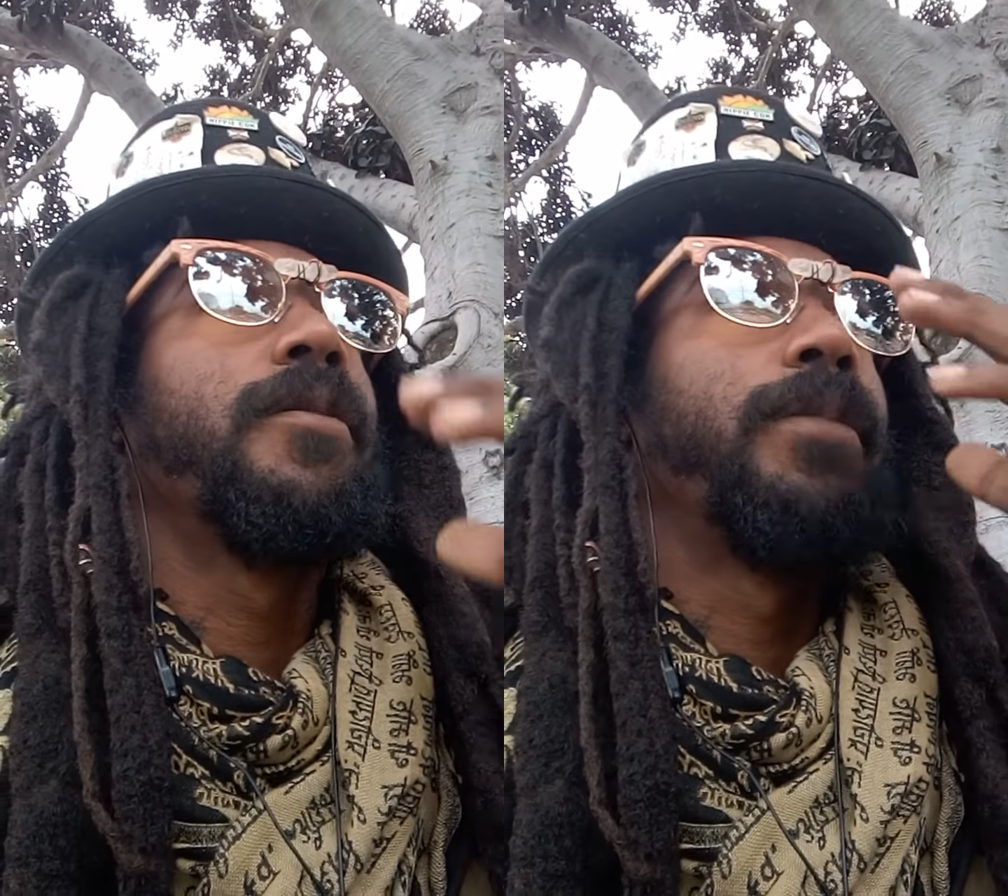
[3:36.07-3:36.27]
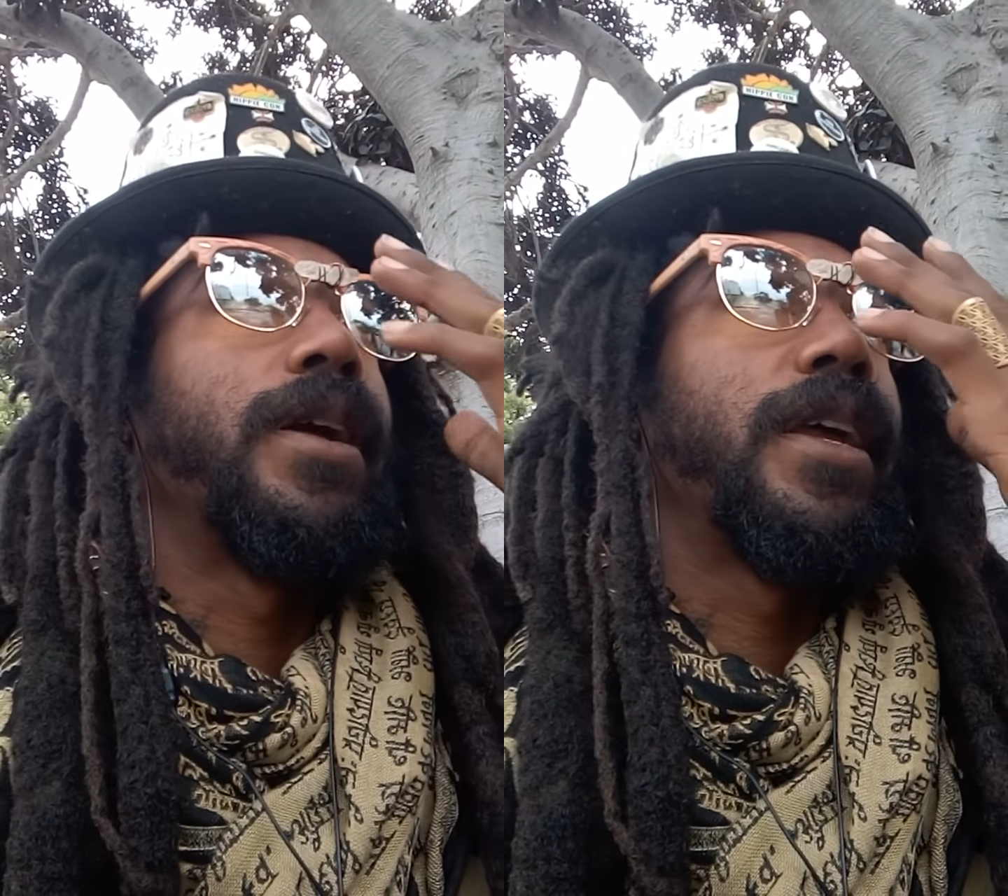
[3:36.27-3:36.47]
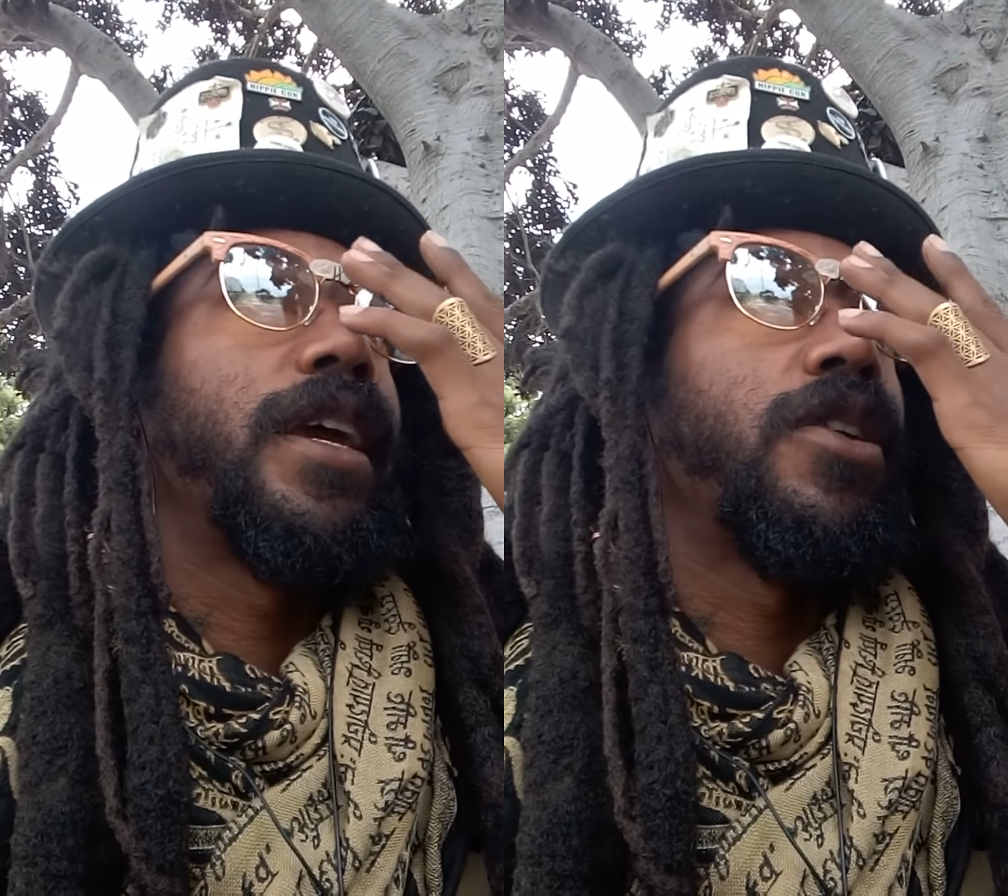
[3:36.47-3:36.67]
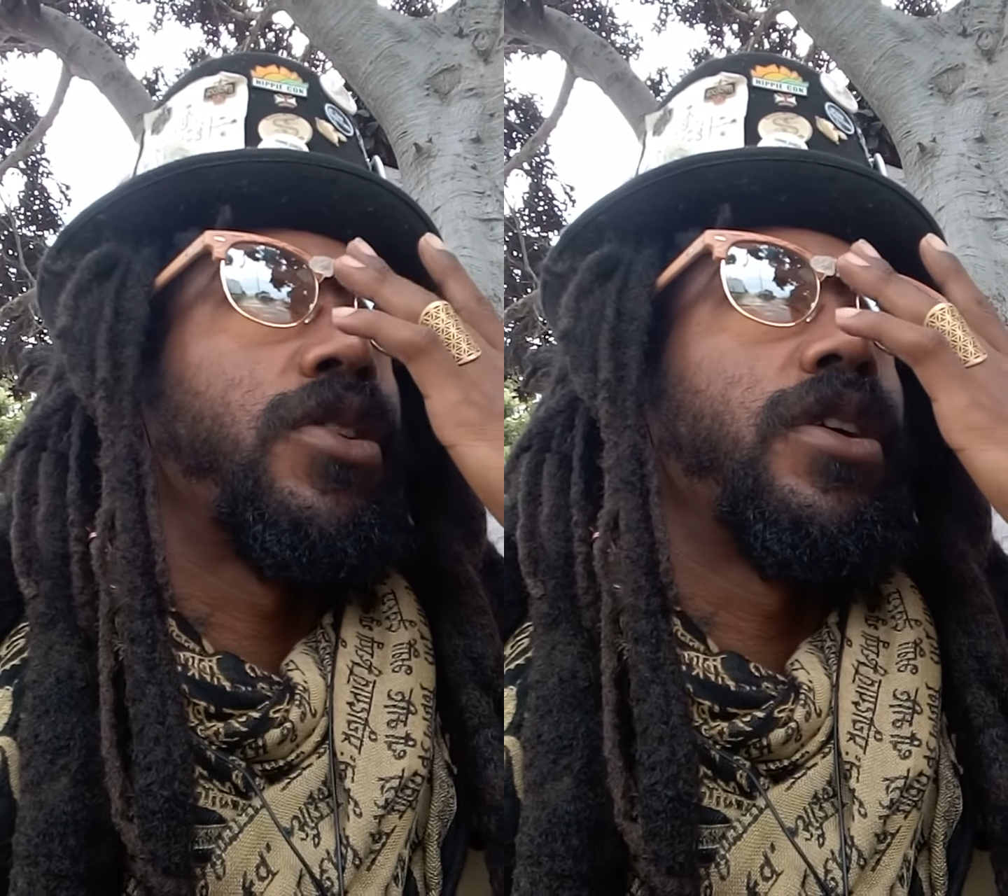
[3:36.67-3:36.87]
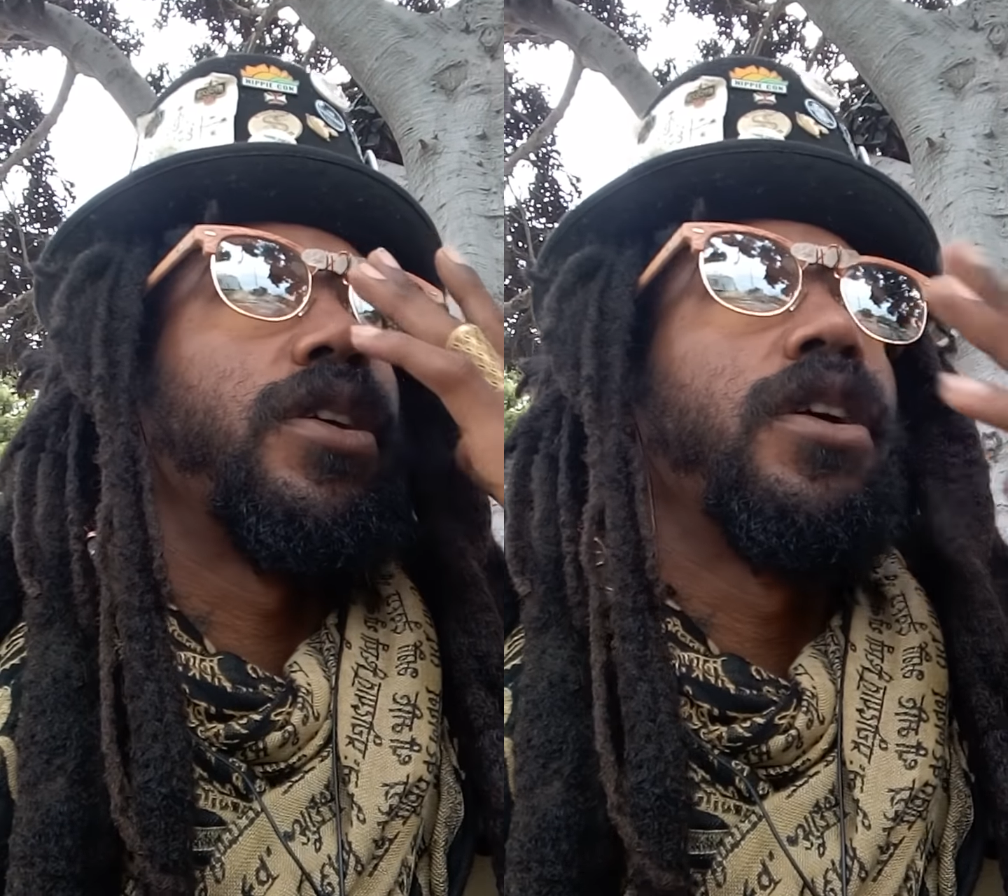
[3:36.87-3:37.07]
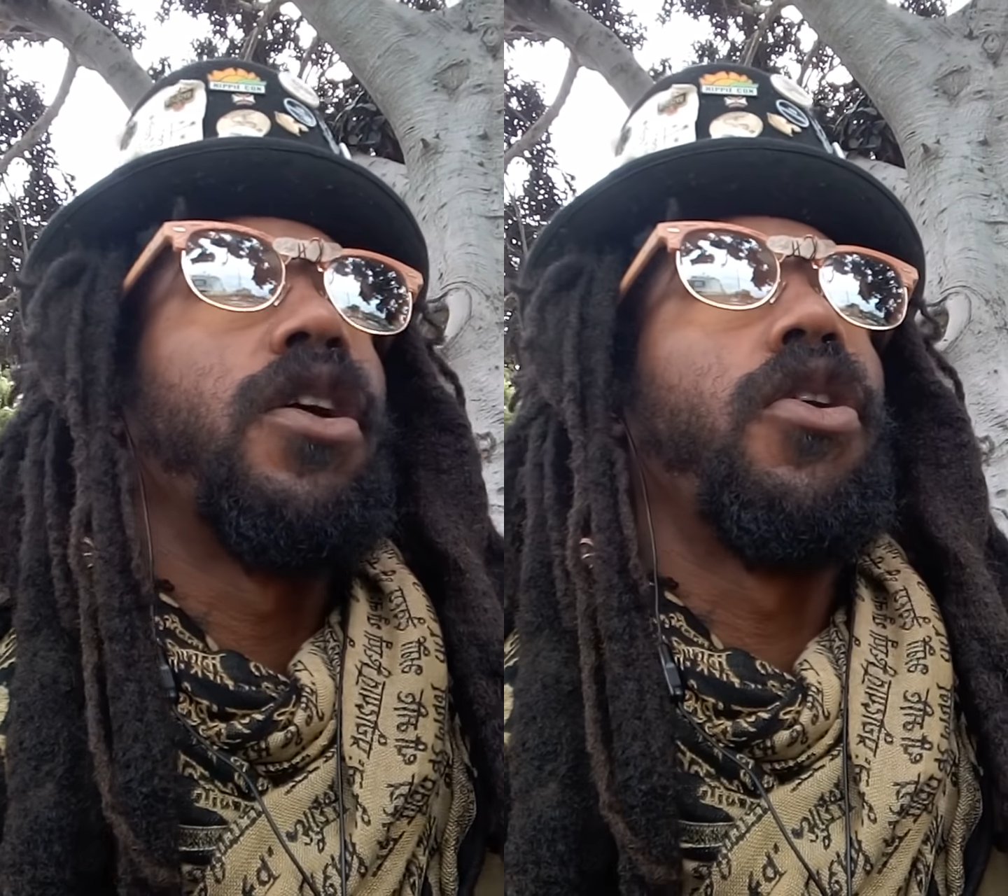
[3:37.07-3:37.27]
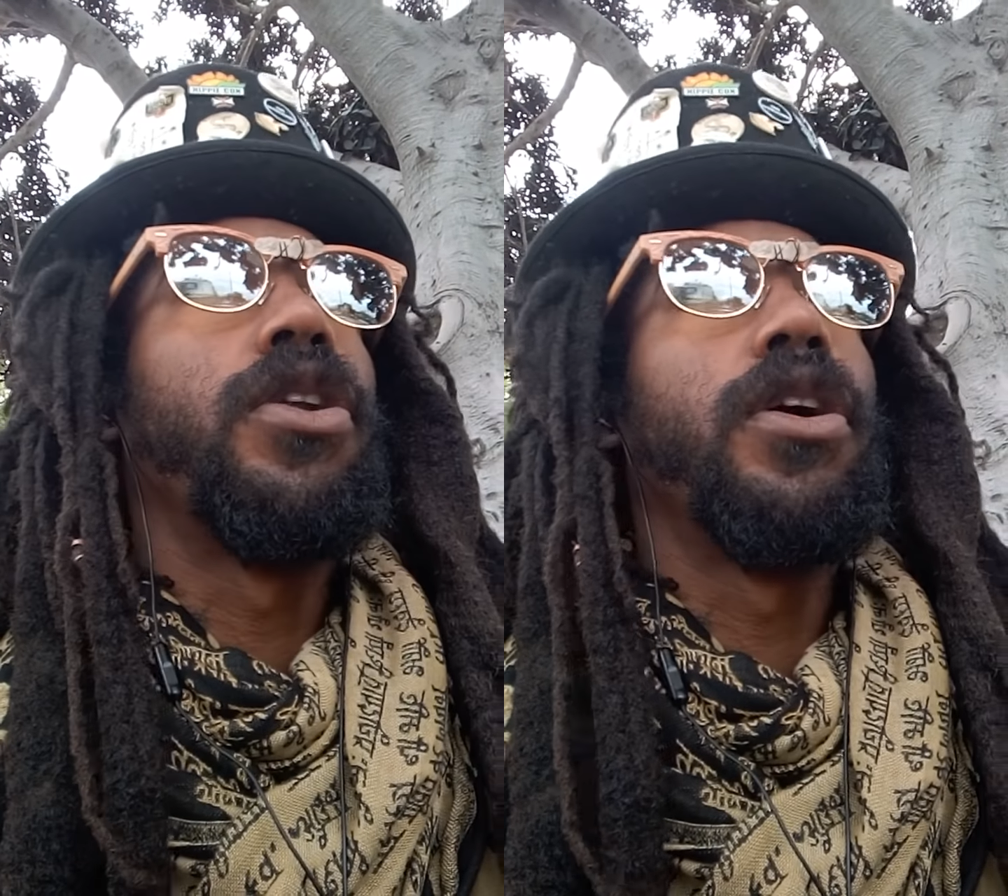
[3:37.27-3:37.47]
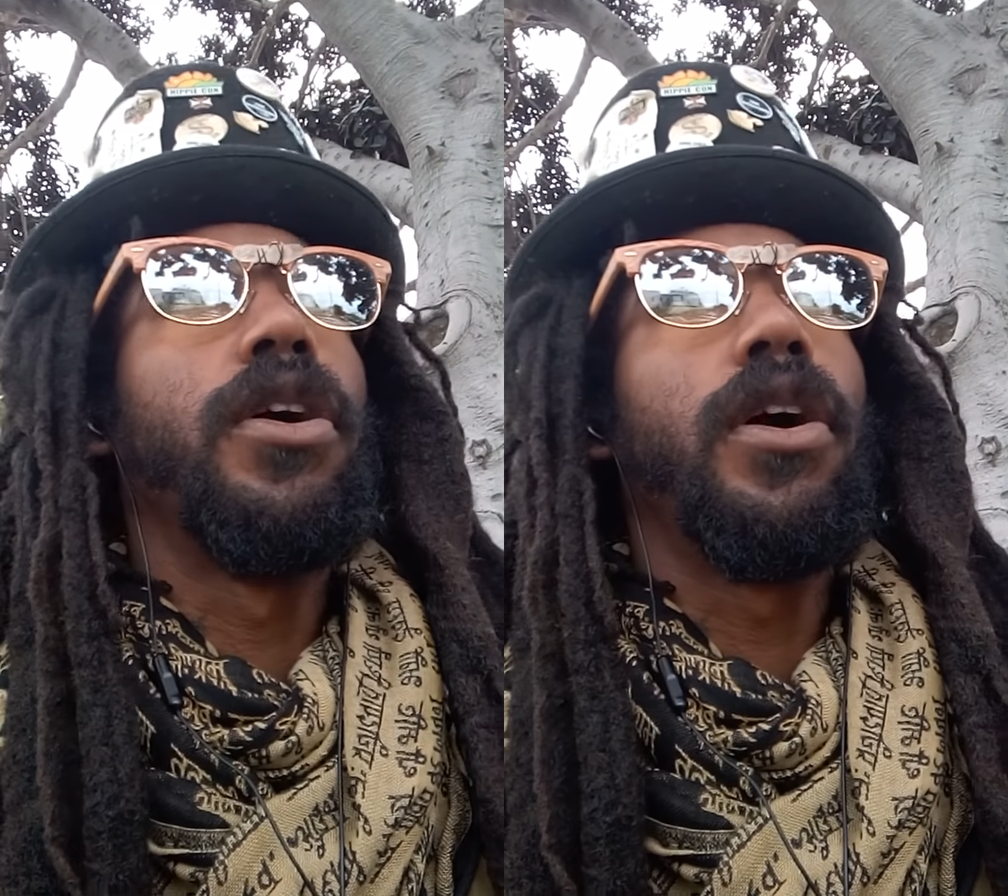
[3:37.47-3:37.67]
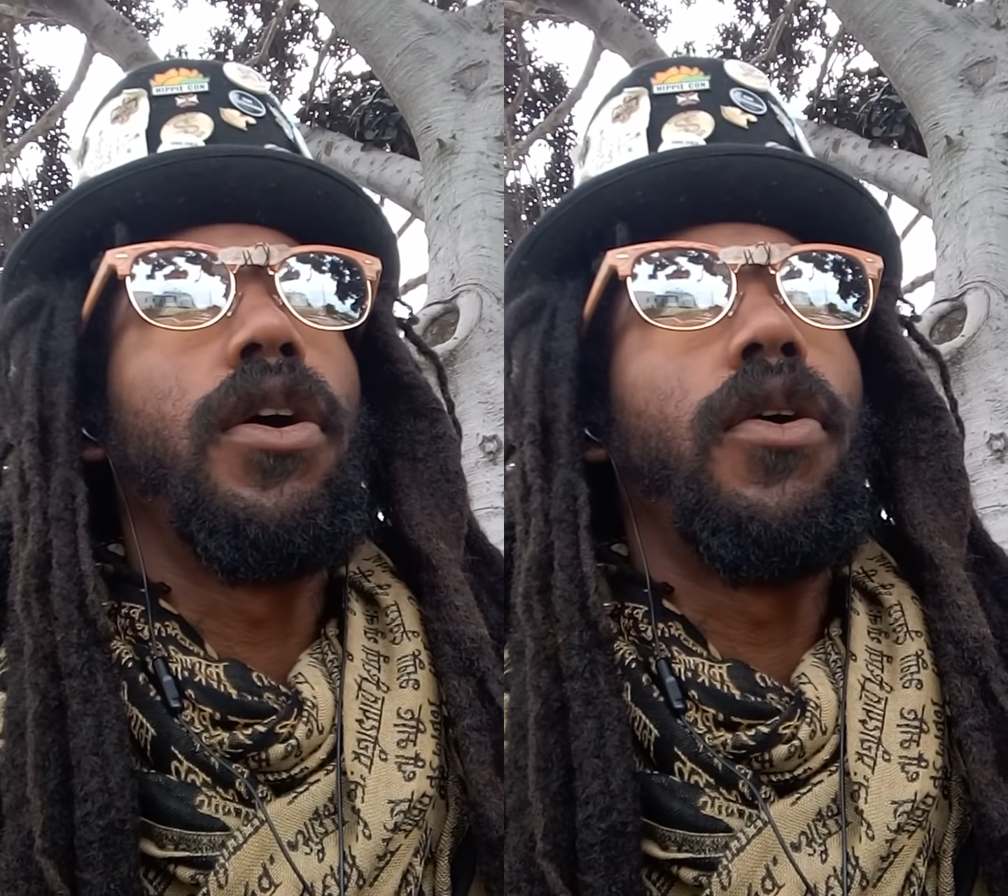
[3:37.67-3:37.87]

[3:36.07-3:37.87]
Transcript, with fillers: But again, on a on a